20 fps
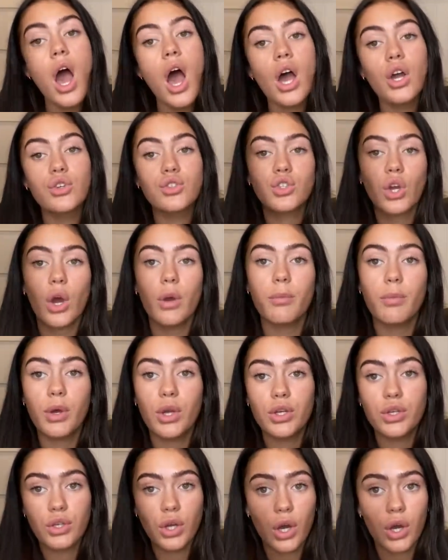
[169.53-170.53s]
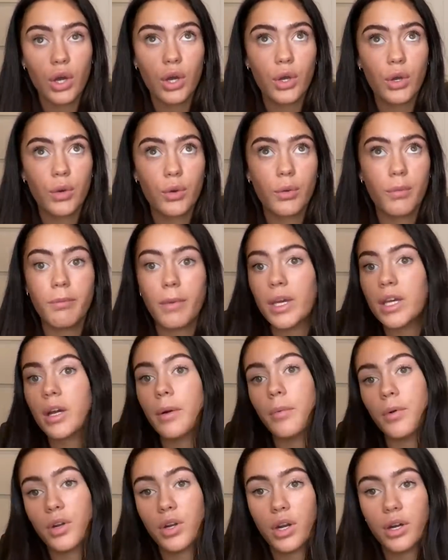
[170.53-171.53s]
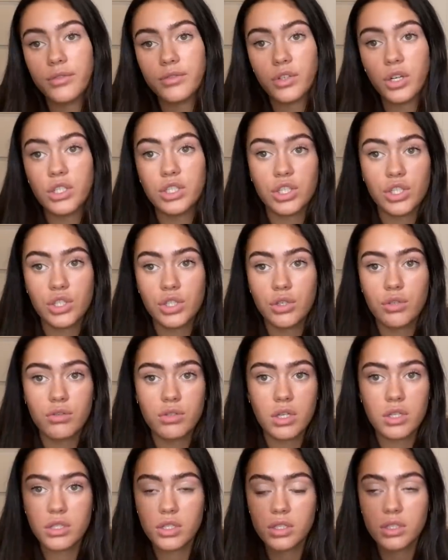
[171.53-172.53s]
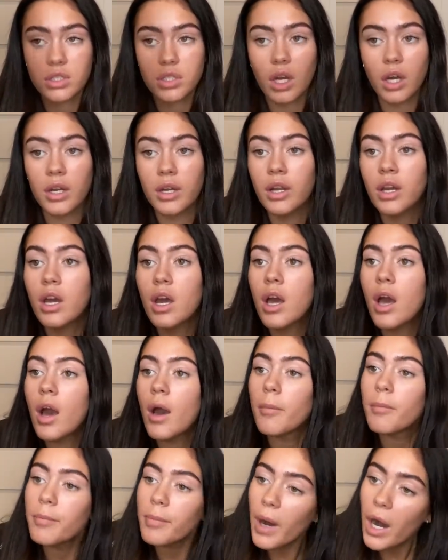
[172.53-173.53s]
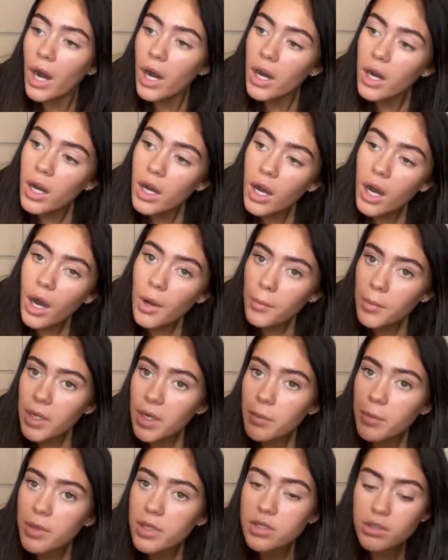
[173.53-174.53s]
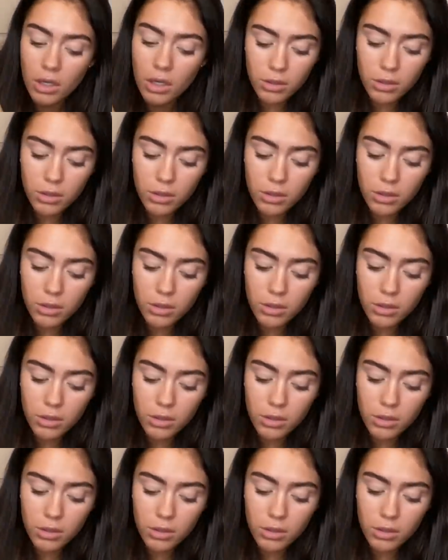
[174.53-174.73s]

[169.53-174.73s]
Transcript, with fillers: and don't put no makeup on after I just use this and done but I'm gonna put this